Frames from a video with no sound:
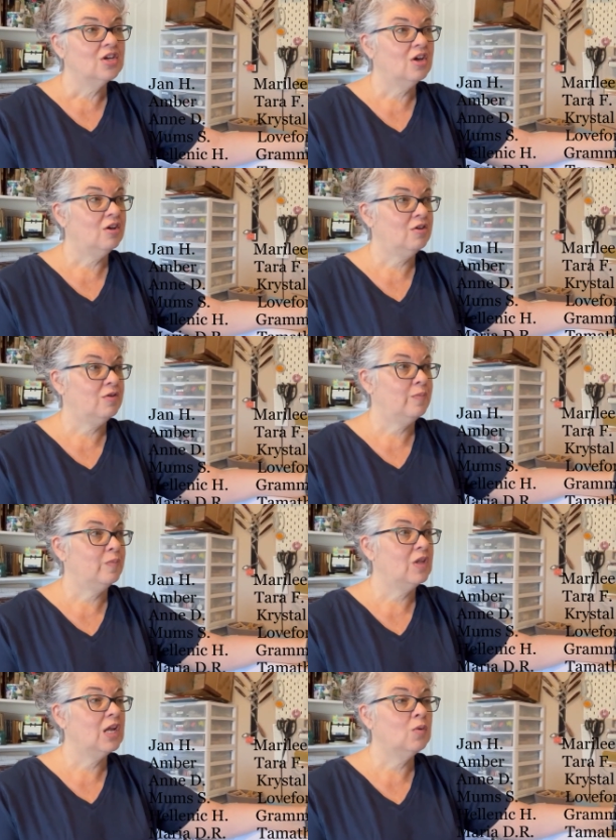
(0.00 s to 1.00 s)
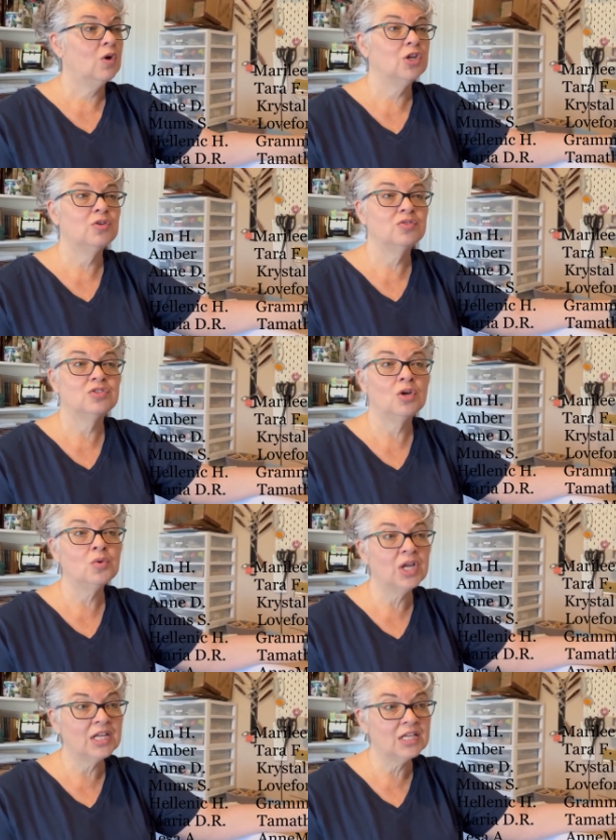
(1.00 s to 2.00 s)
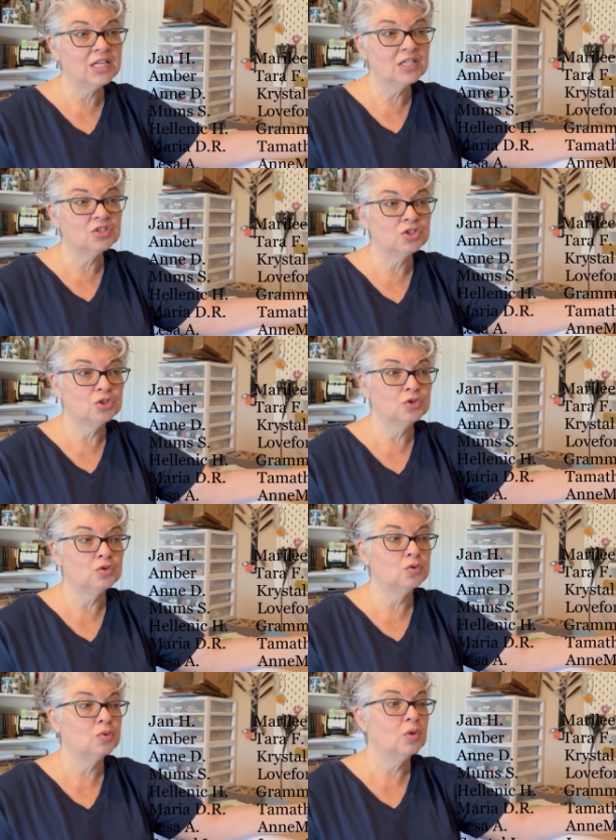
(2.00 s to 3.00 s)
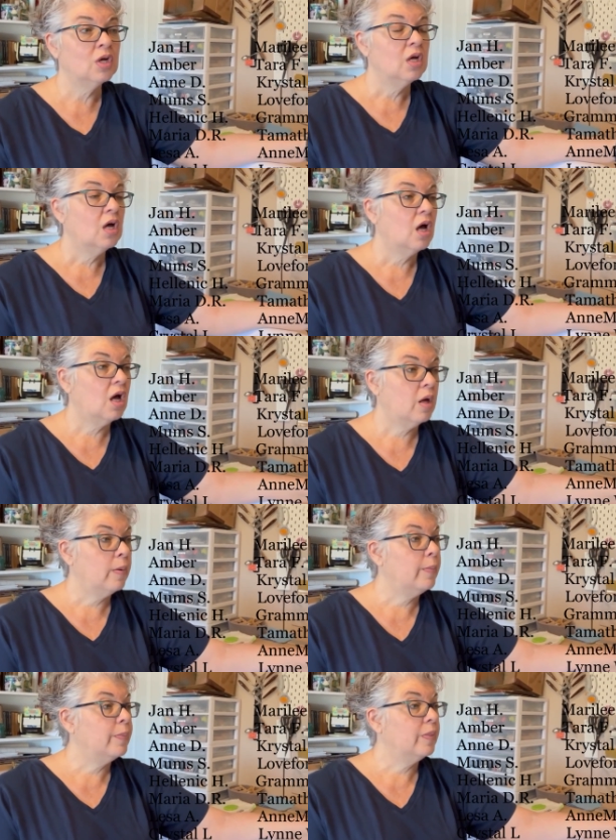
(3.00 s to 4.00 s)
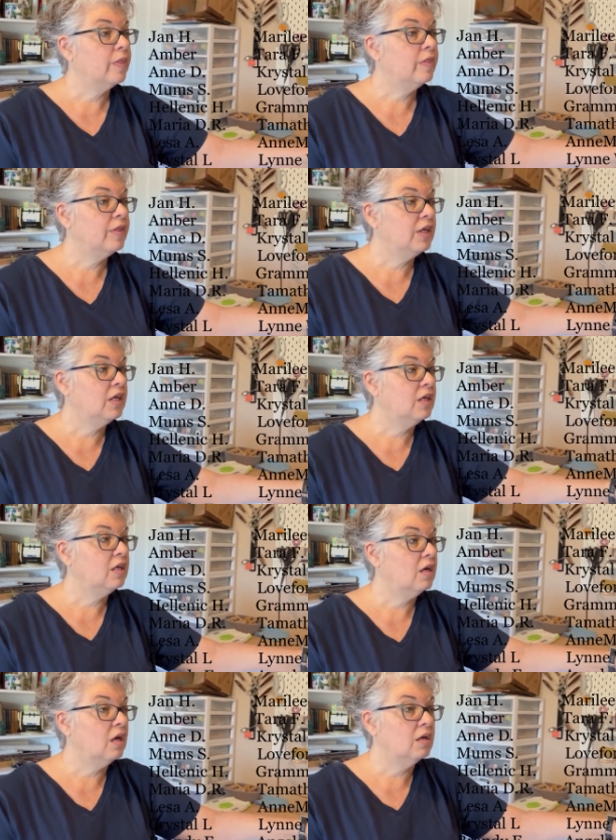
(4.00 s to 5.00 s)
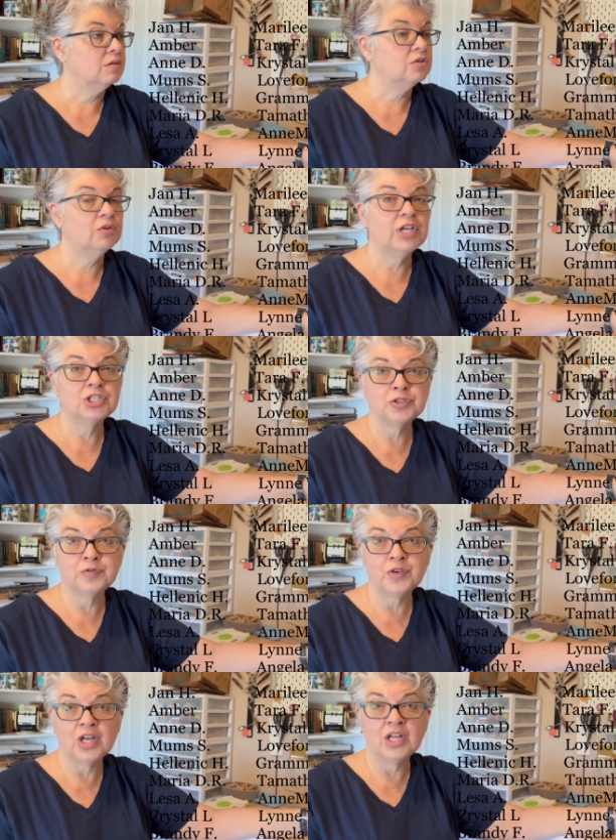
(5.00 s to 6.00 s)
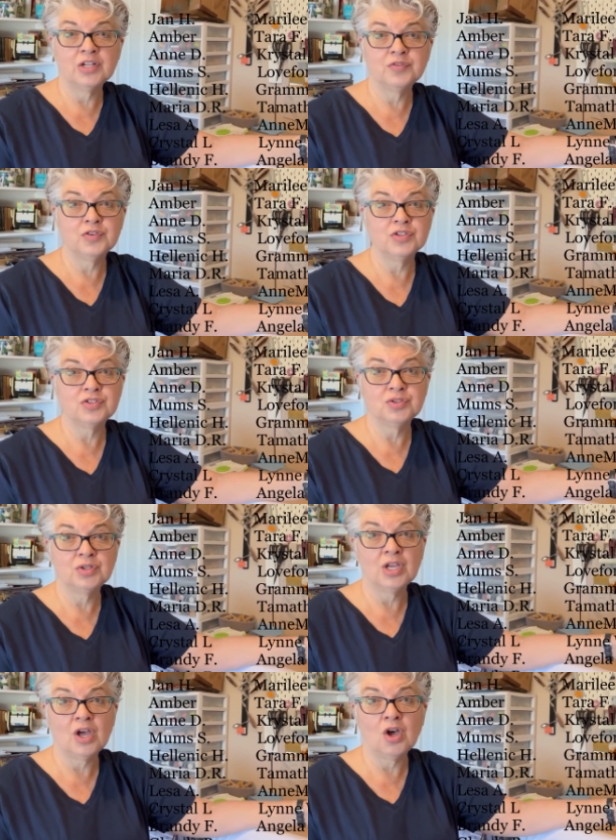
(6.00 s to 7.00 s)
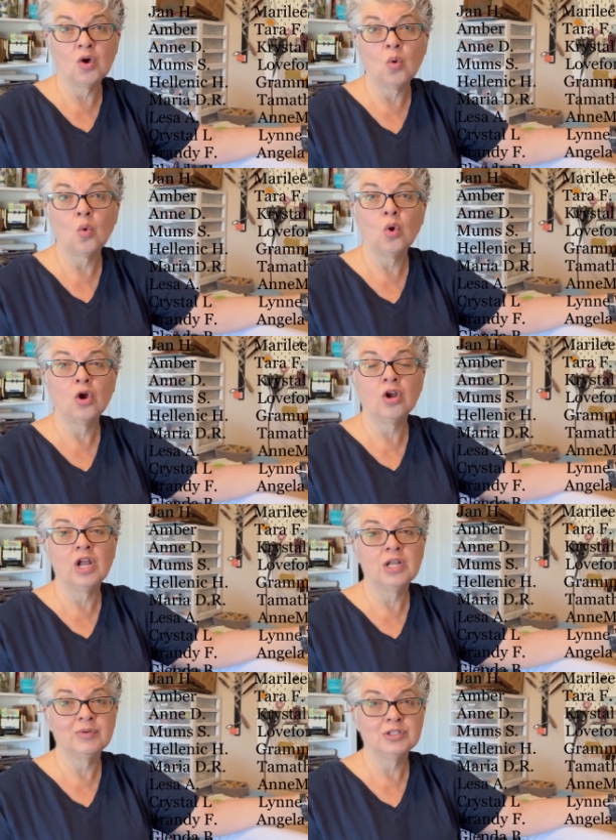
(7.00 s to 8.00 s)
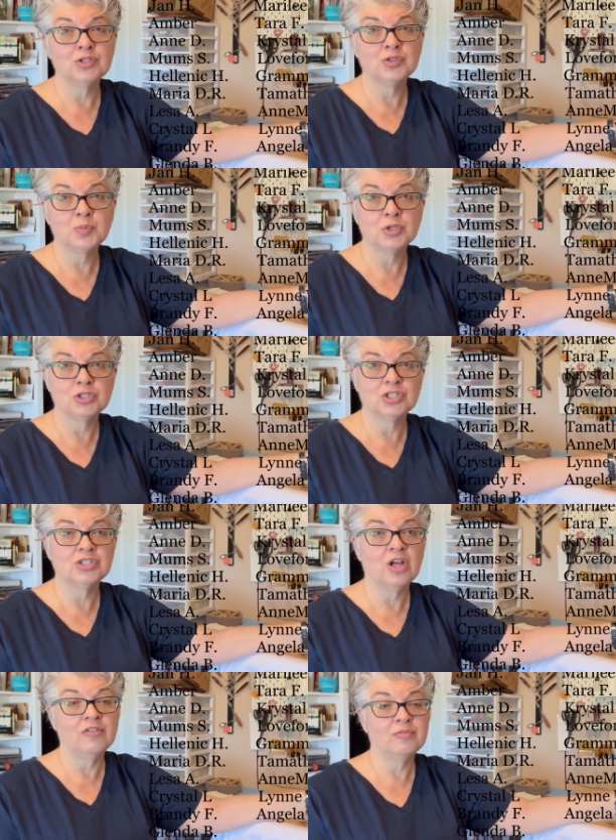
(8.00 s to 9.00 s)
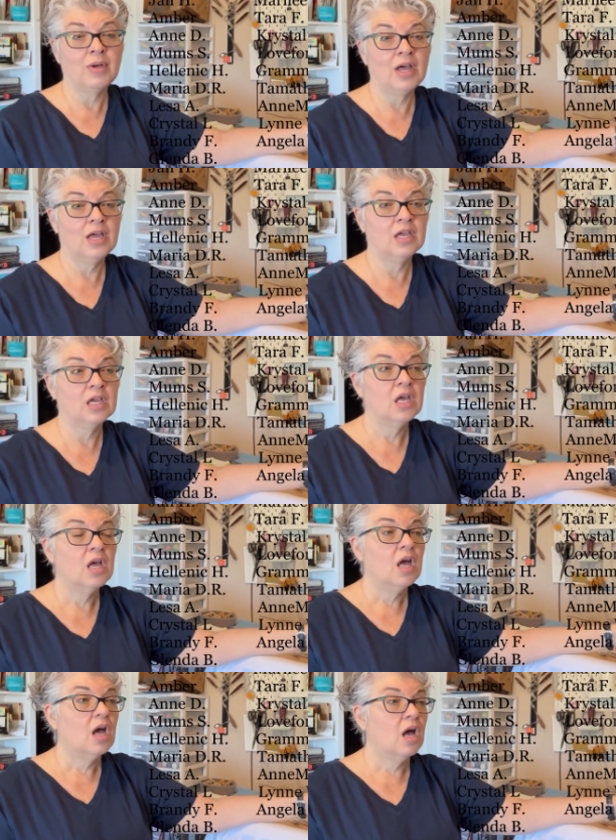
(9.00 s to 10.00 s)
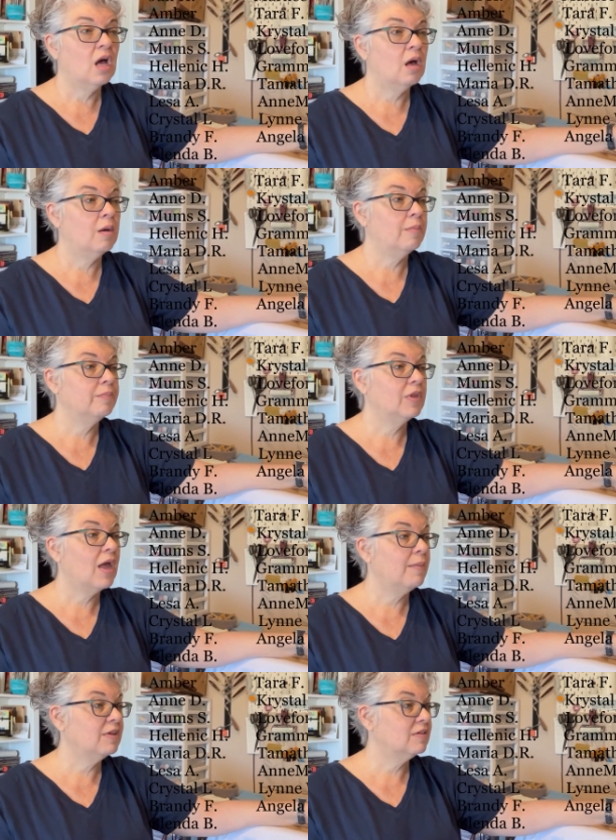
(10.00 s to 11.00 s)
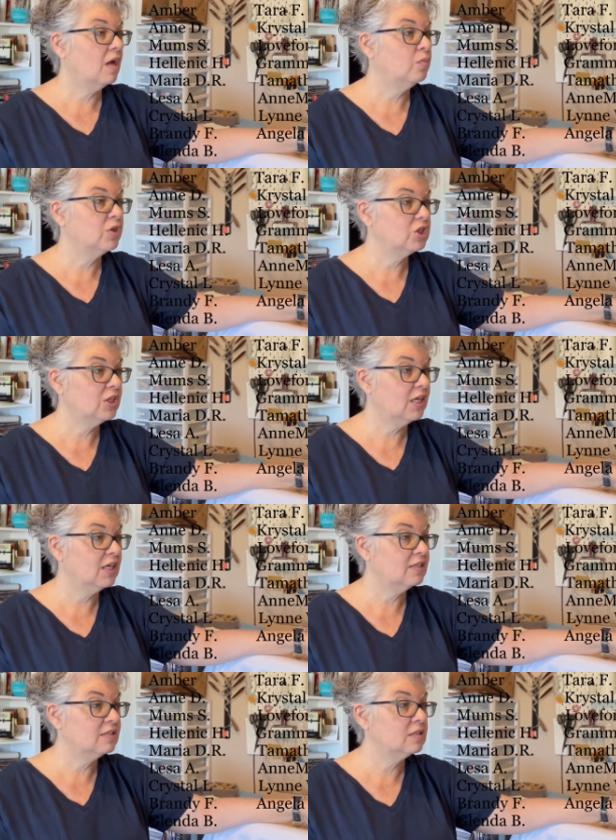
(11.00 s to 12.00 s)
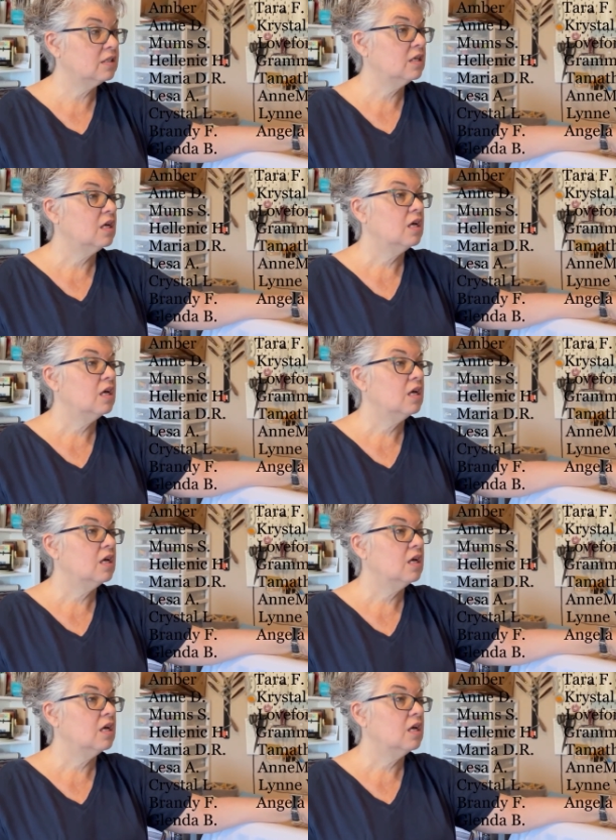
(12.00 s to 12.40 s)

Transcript: um, anyone who's donated to um, the uh, donation fund for the studio or anyone who's purchased off my um, Amazon wish list.